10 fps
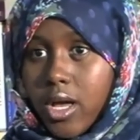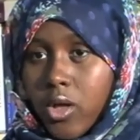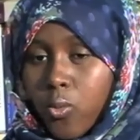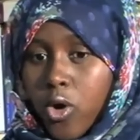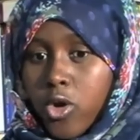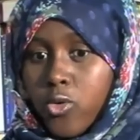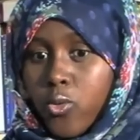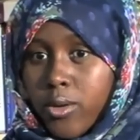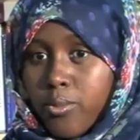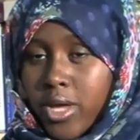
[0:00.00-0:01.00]
and where you
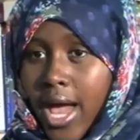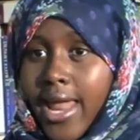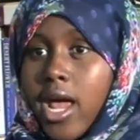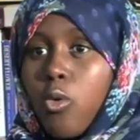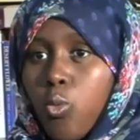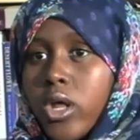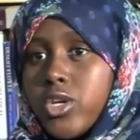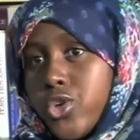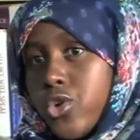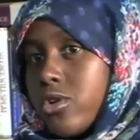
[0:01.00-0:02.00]
want to be at and what
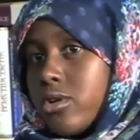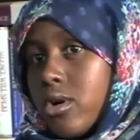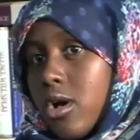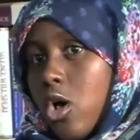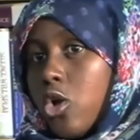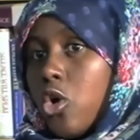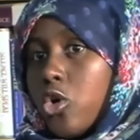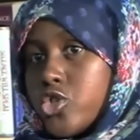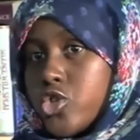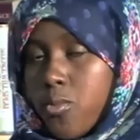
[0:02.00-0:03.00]
is your
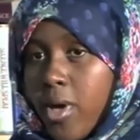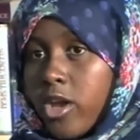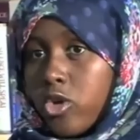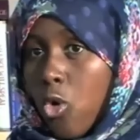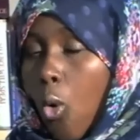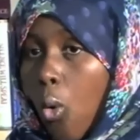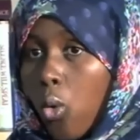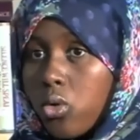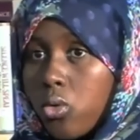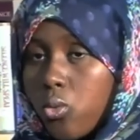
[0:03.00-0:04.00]
long-term end
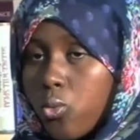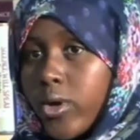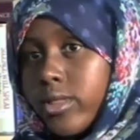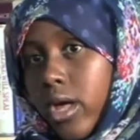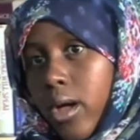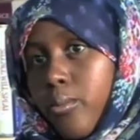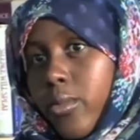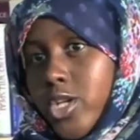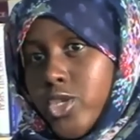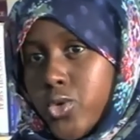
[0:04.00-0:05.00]
goal with them
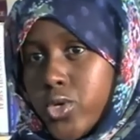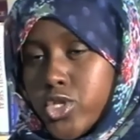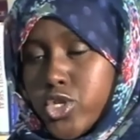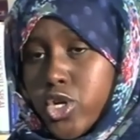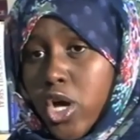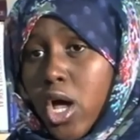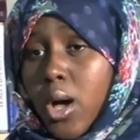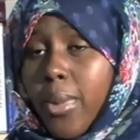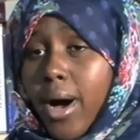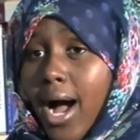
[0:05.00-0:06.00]
as you intern.
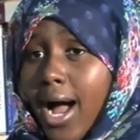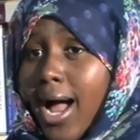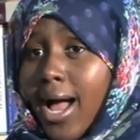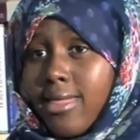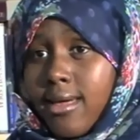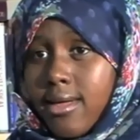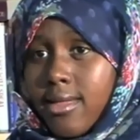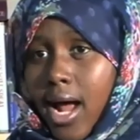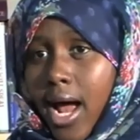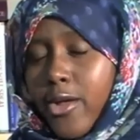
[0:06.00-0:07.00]
But I think
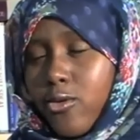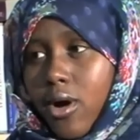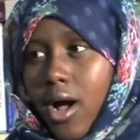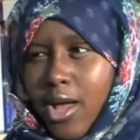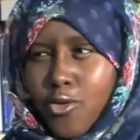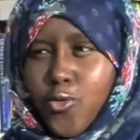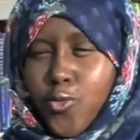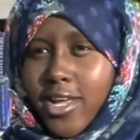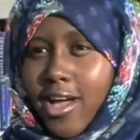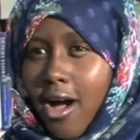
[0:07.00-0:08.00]
that I don't
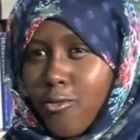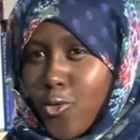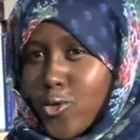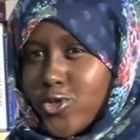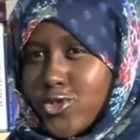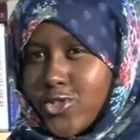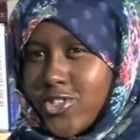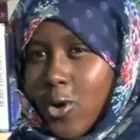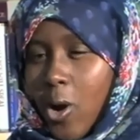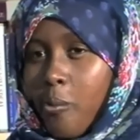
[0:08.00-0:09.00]
really have words to
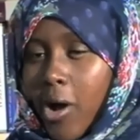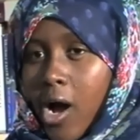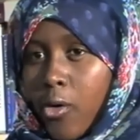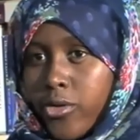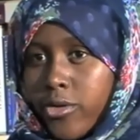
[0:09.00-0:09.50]
describe how